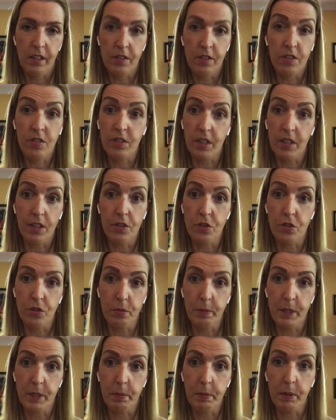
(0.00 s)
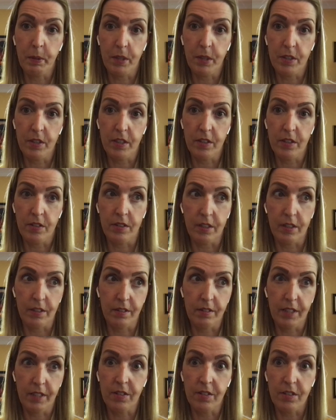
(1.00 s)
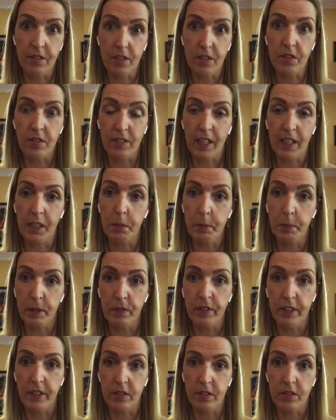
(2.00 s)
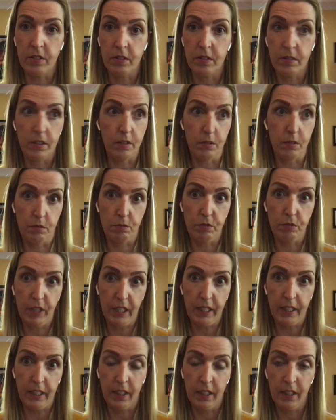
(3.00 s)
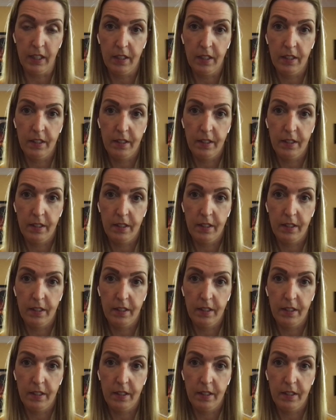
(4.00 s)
It astonishes me, to be quite honest, that that's not a sackable offence, really.